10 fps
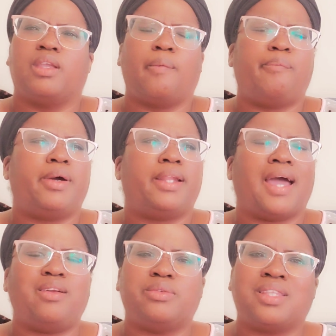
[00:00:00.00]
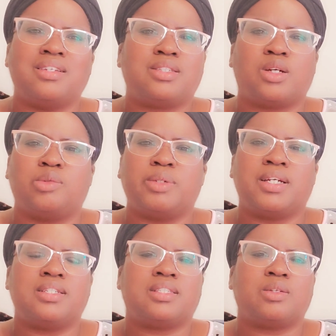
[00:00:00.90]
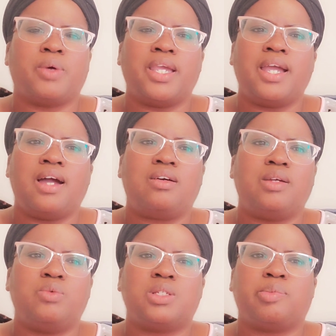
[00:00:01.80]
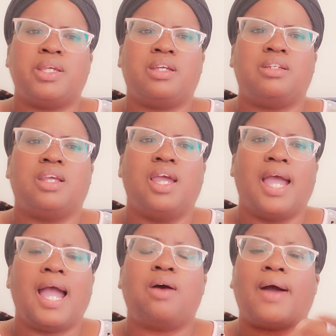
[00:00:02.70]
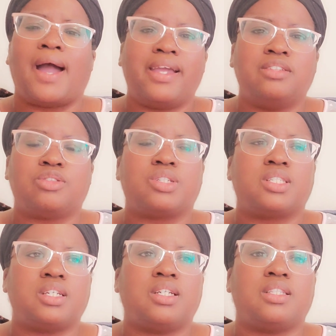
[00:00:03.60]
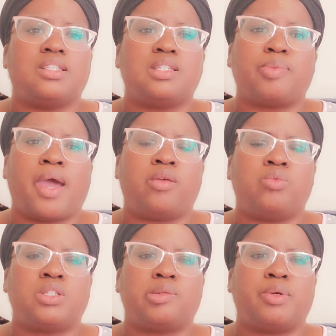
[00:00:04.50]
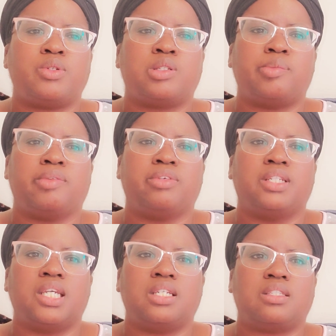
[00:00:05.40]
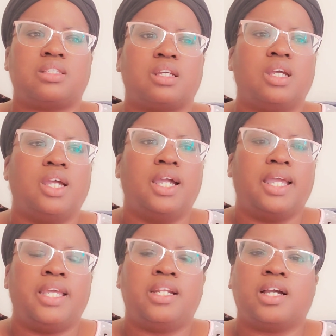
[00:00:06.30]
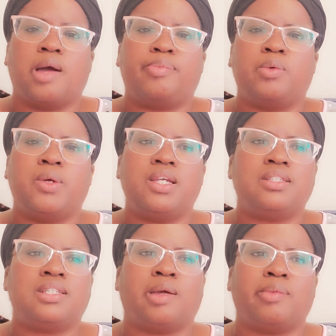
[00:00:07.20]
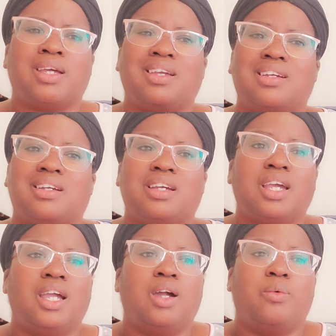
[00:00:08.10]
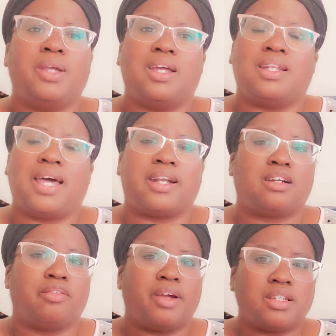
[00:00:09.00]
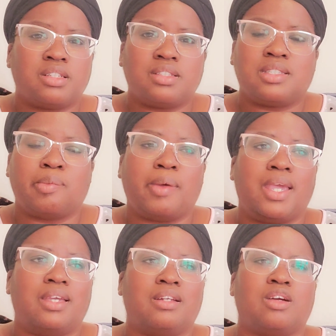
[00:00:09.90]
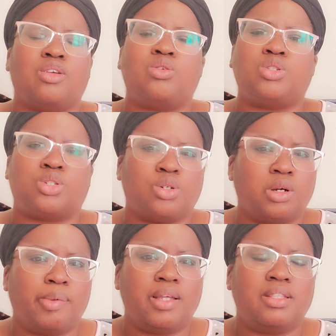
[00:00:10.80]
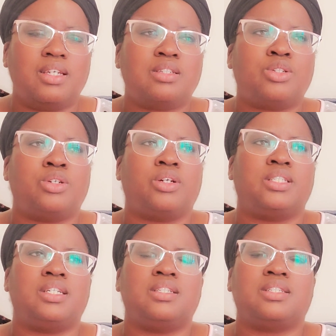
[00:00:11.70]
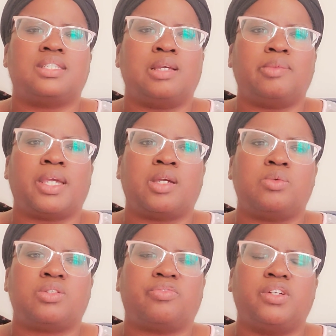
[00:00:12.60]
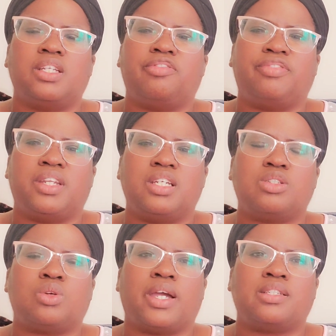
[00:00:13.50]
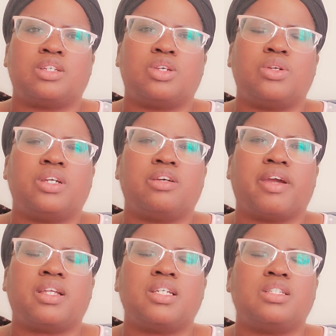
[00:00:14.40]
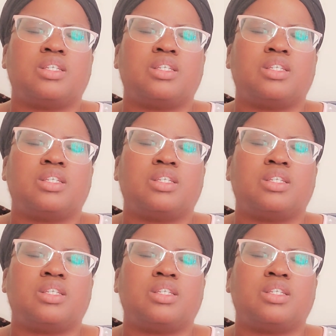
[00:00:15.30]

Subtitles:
But I don't think so, because the way how I understood it, this pattern was supposed to be released in a couple of weeks. And I'm like, we got a lot of corrections to make. And are you sure about this? It didn't seem like it was fully finished or executed correctly.